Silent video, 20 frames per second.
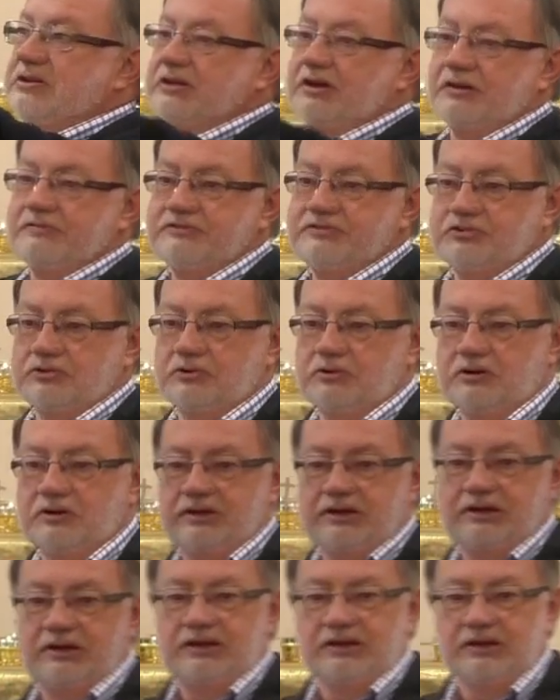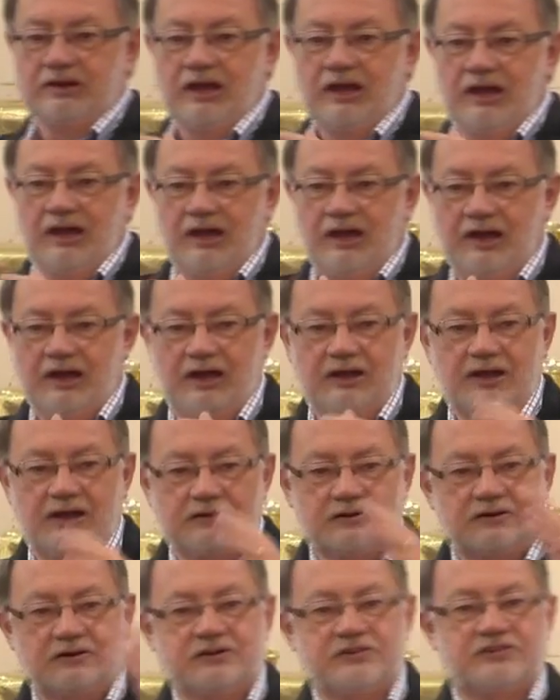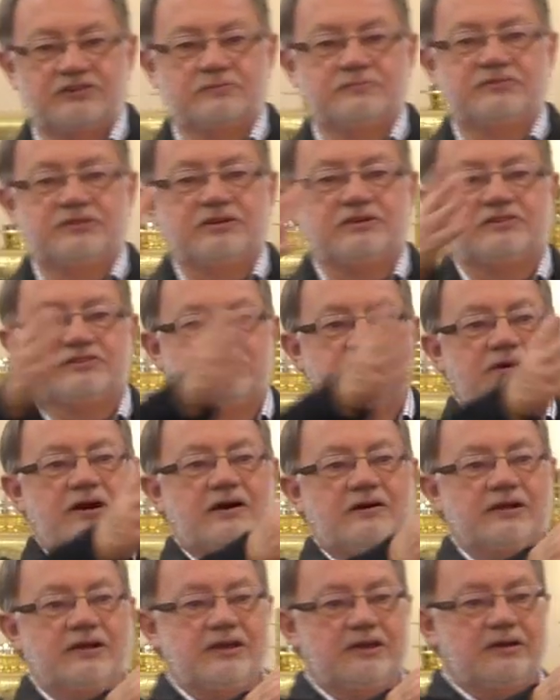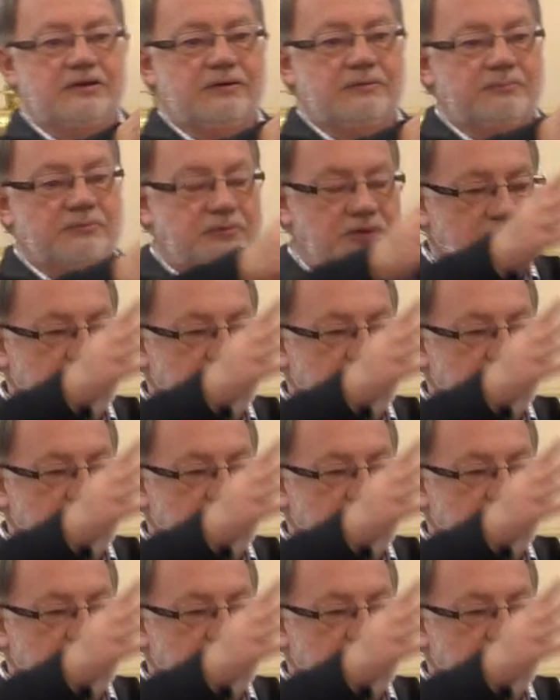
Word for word: Lovejoy, and I, I learned some things about him.